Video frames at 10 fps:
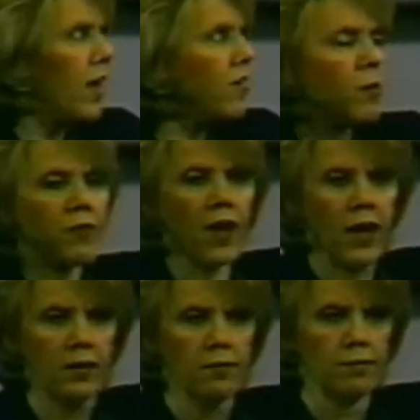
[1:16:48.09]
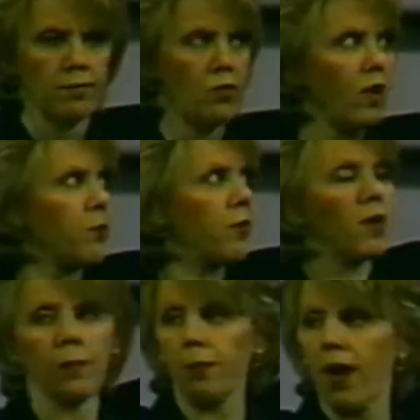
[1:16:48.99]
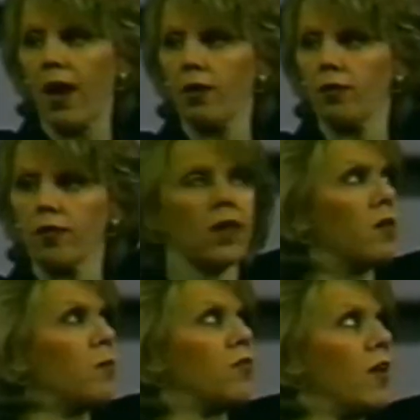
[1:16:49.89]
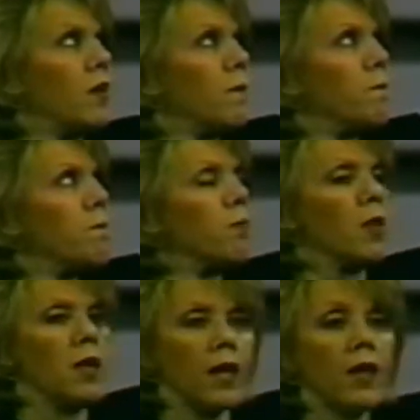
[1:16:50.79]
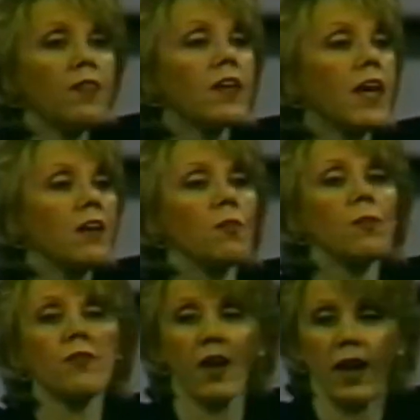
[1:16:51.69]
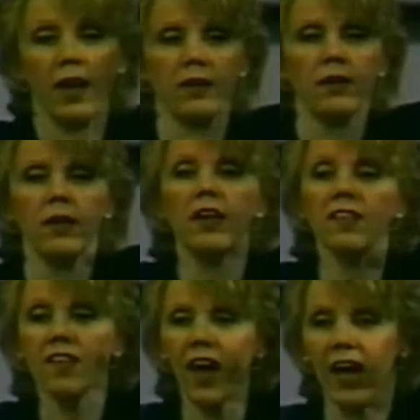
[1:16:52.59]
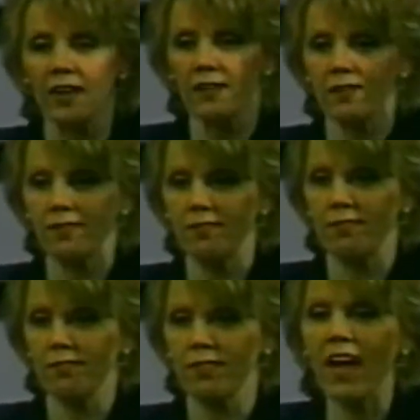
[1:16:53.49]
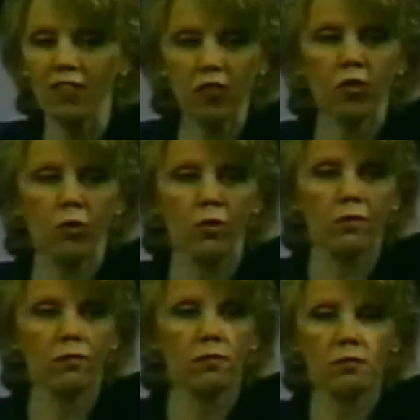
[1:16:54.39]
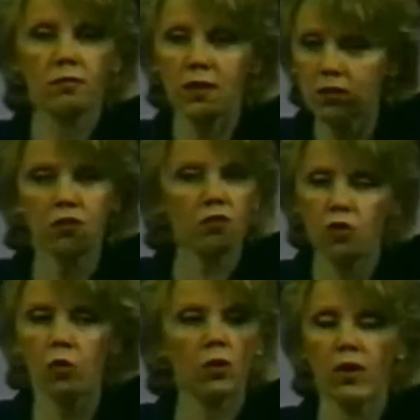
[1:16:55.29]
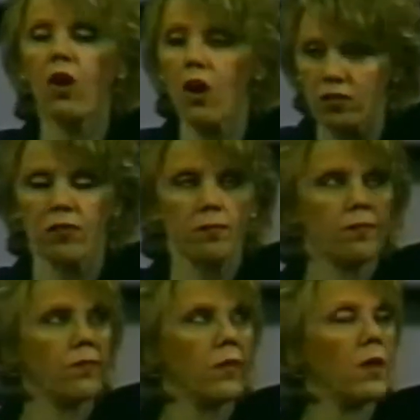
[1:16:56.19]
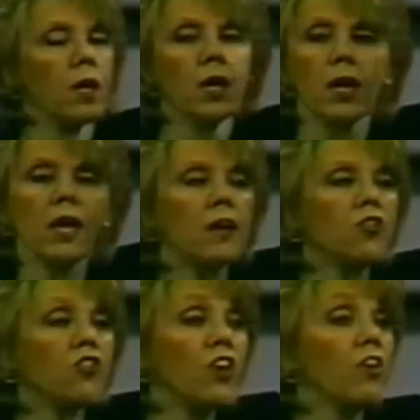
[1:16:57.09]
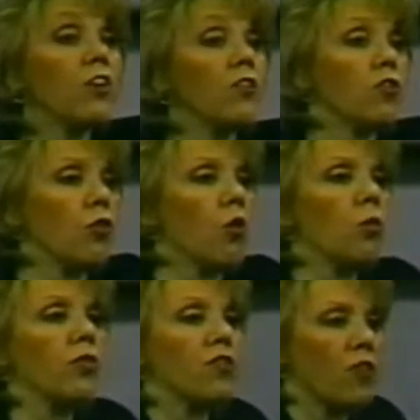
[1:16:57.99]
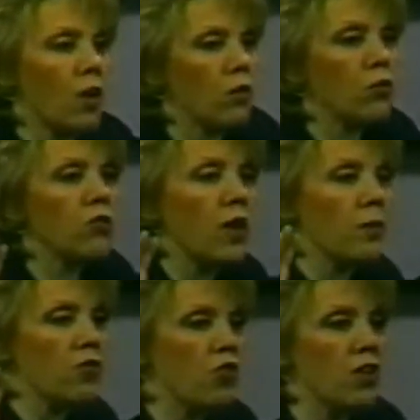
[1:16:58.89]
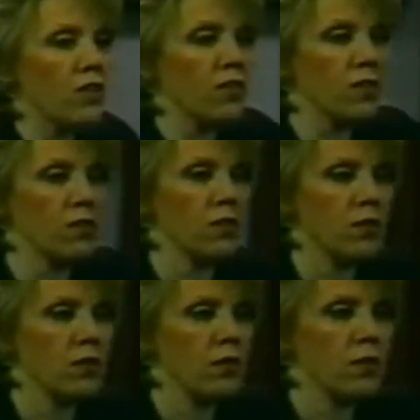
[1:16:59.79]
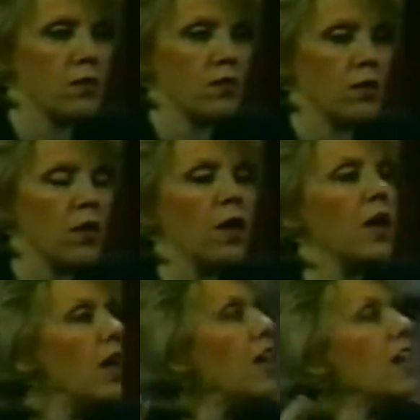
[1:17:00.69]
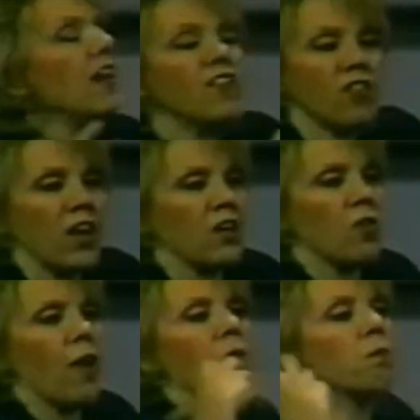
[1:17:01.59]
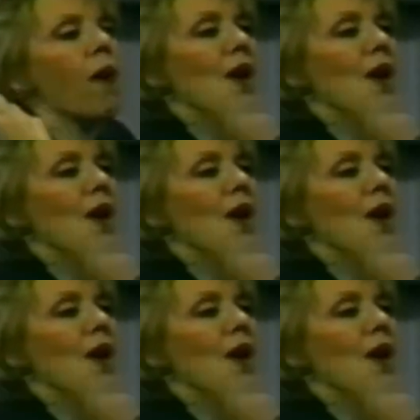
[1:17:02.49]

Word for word: the kingdom of God. You got to put it up higher than the kingdom of Satan. In the kingdom of God is God. God's cool. He's just totally awesome. He has shared his throne with his son, whose name is Jesus. In his kingdom are